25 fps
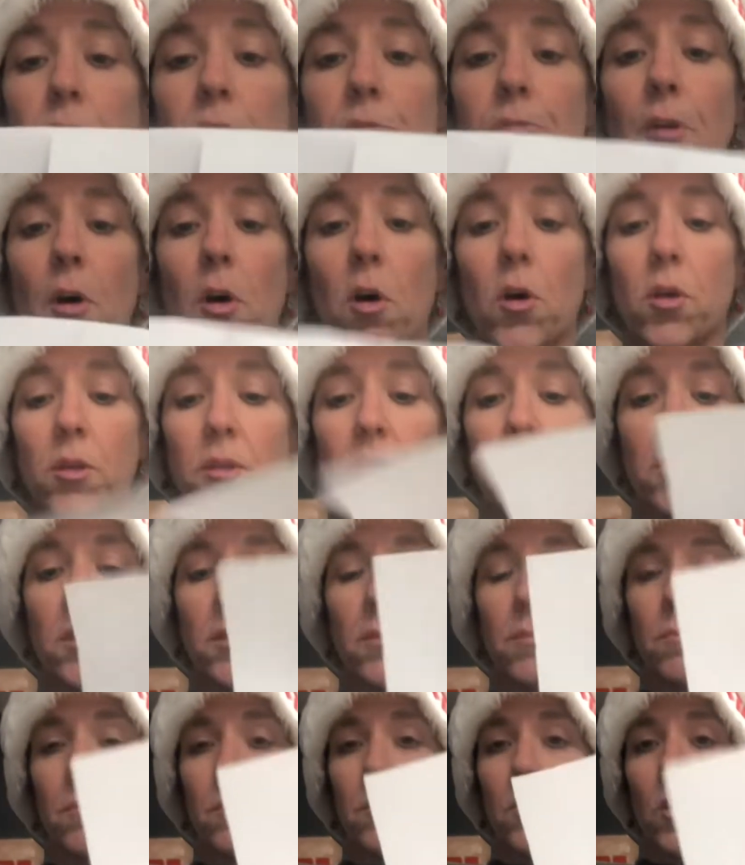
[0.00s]
folds,
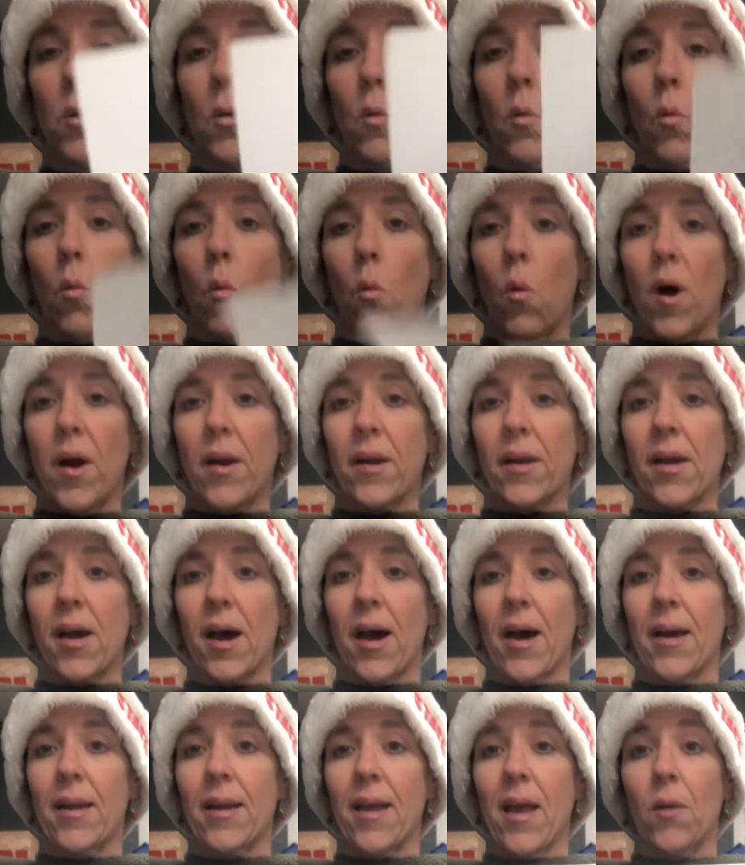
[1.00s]
1
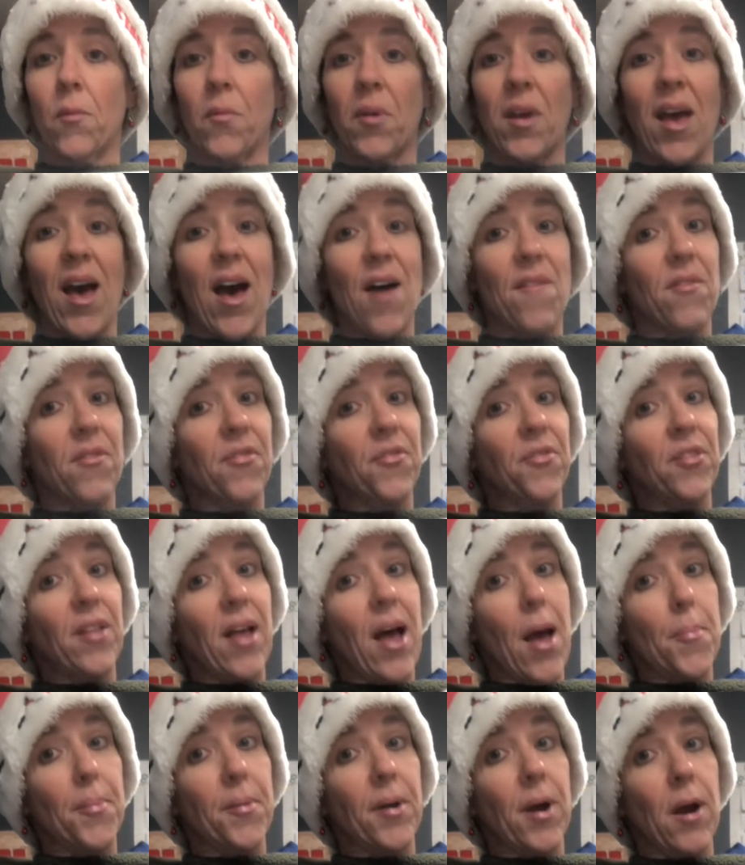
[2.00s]
cut, and we have a
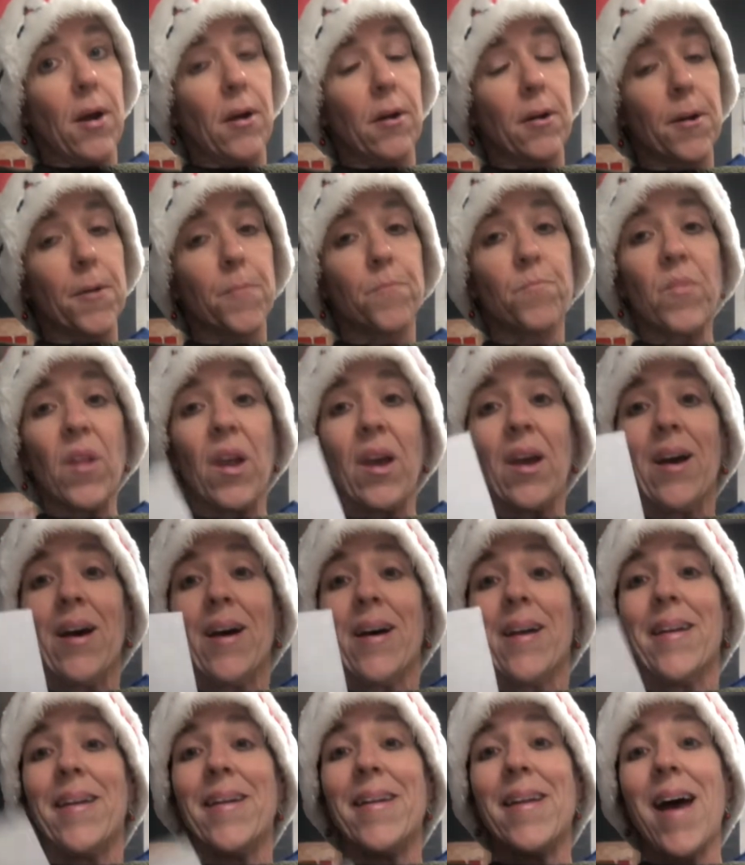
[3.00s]
flap card.
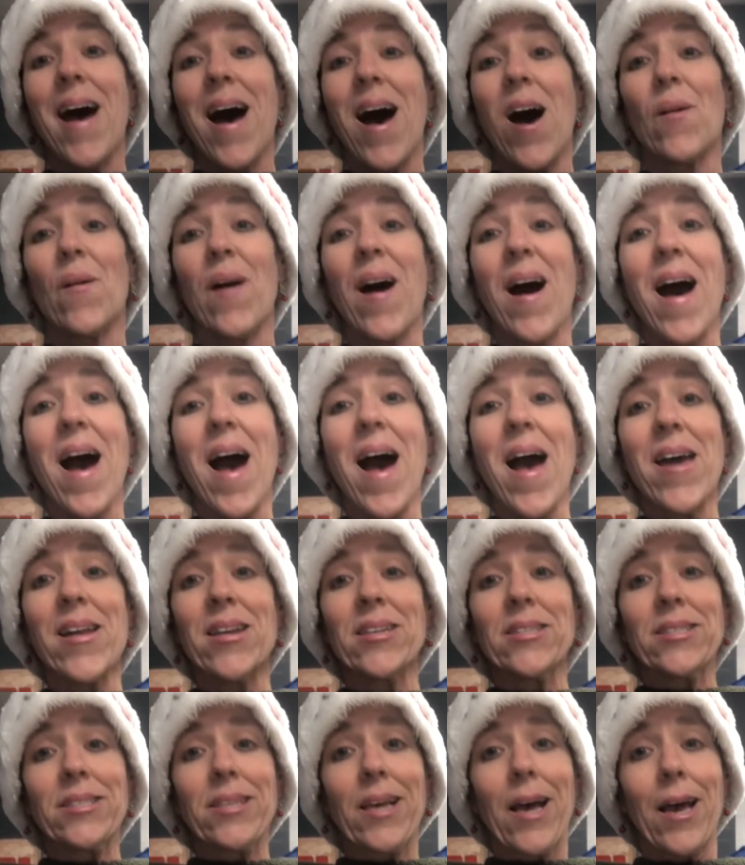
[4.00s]
Now, I
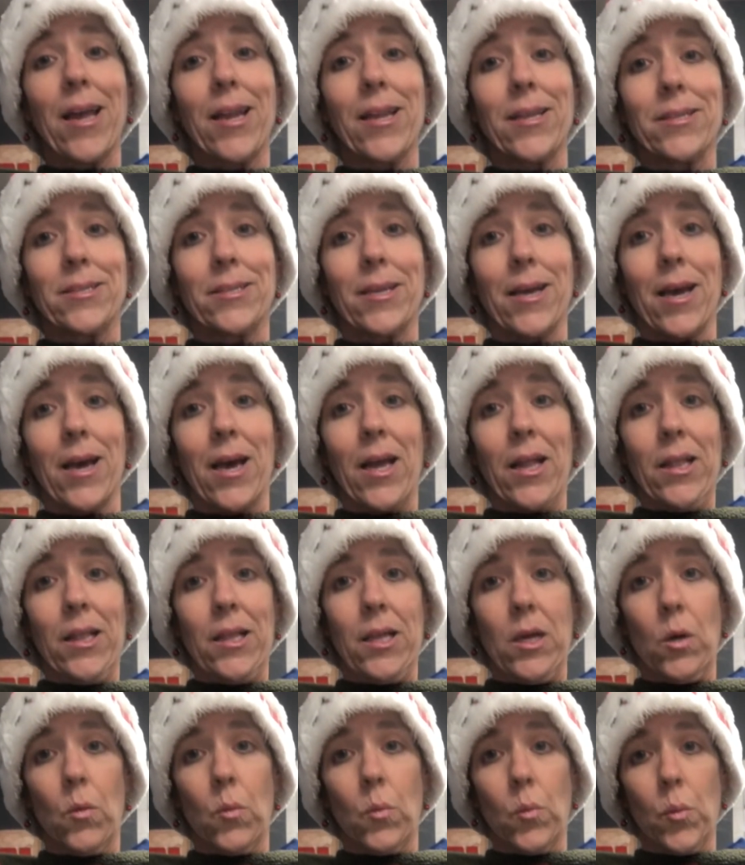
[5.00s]
decided to add a
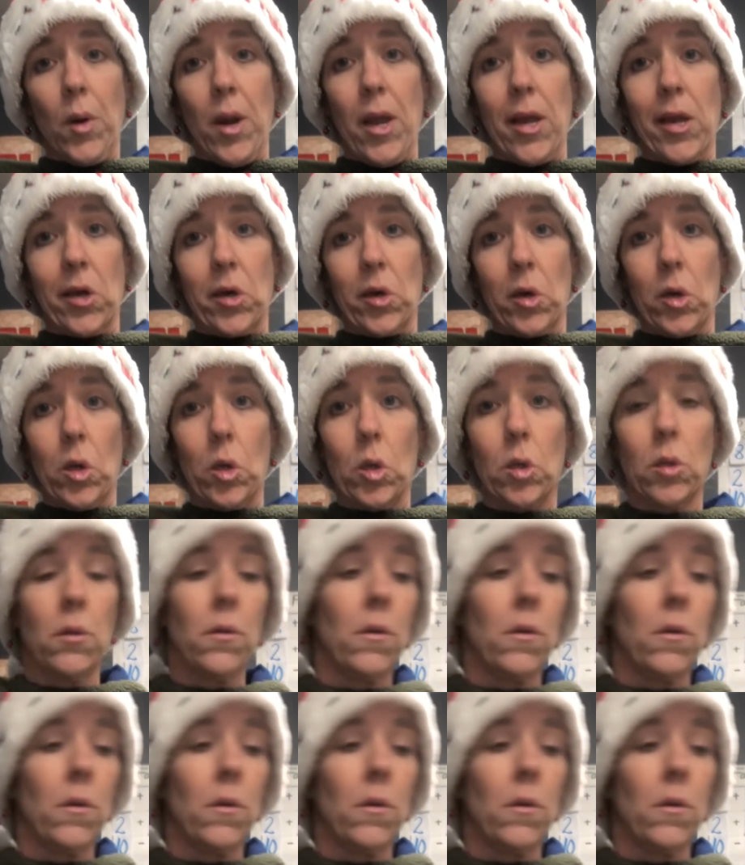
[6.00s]
little wrinkle